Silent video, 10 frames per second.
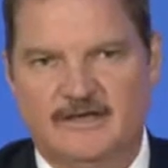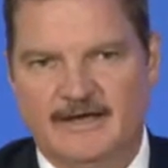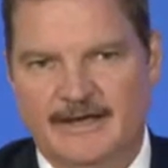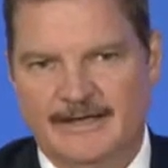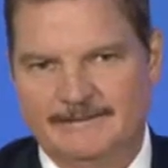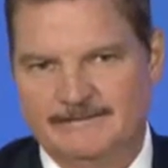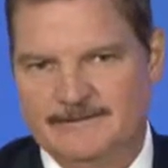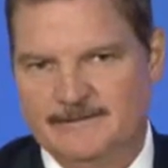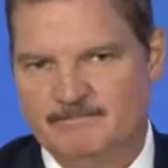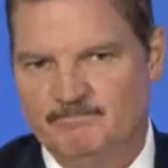And
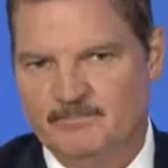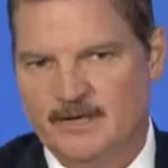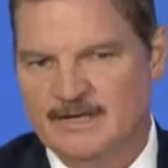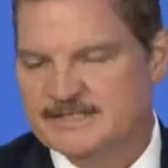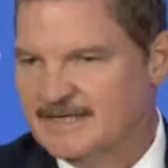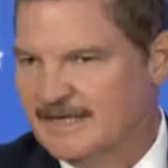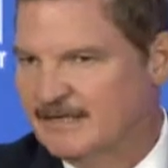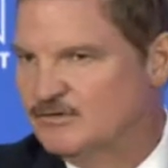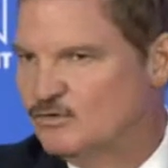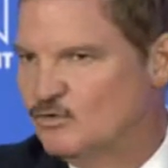
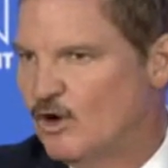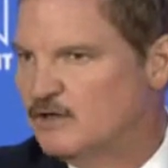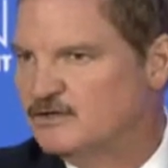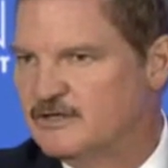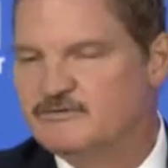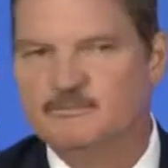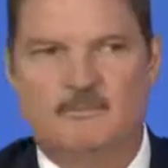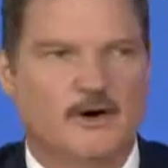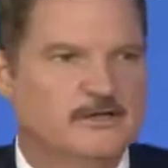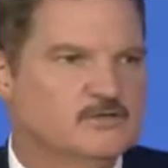listening to all the different
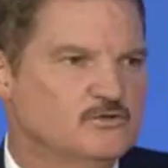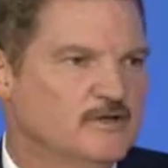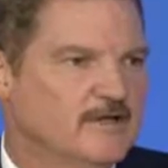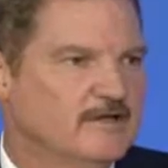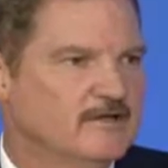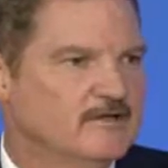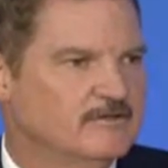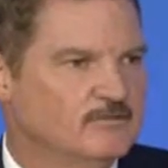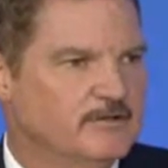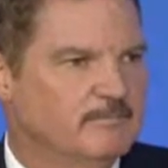parties today
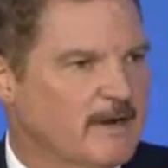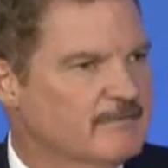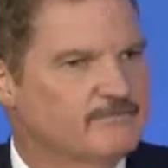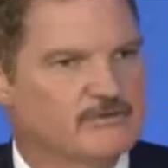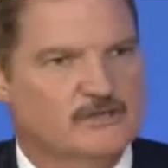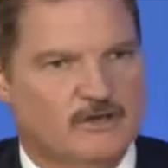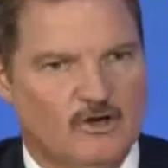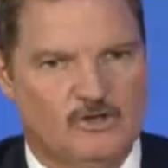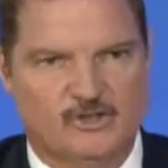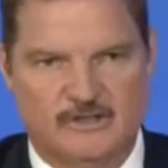during breakfast and
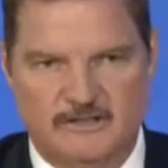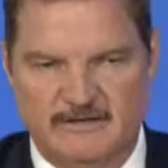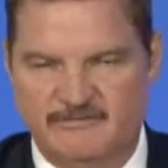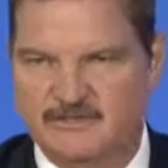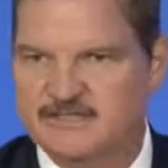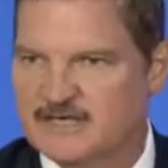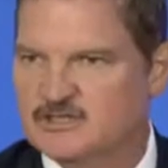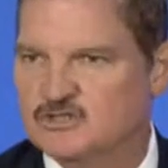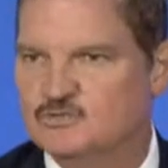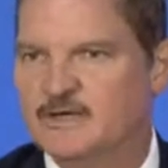lunch and the different
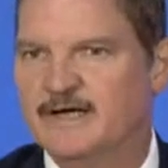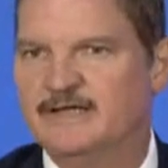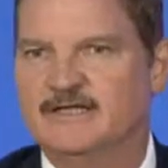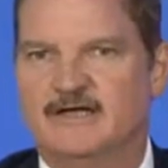sessions we had,